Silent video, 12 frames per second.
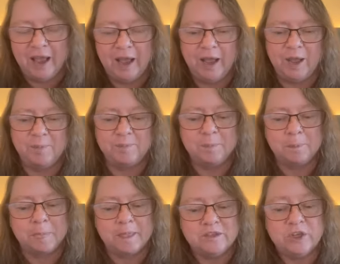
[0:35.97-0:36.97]
Um,
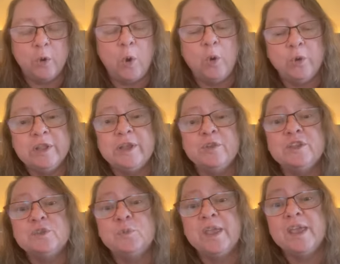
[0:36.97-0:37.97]
so earlier
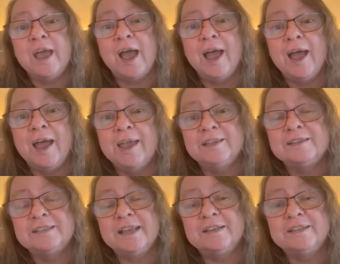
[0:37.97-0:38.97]
this week, I
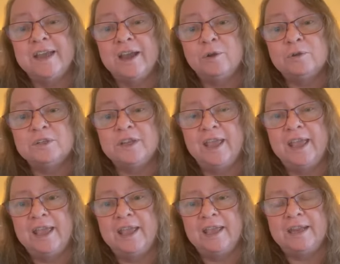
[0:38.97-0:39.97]
sent out
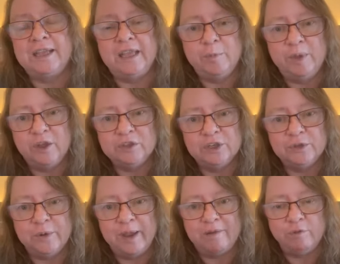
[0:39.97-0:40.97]
a, an email
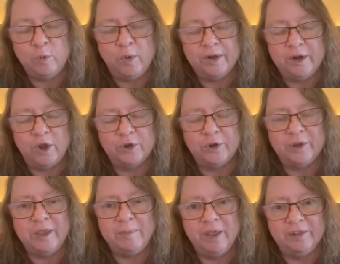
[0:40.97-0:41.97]
to everyone on our
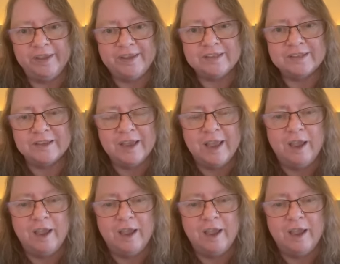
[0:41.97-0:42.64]
email list.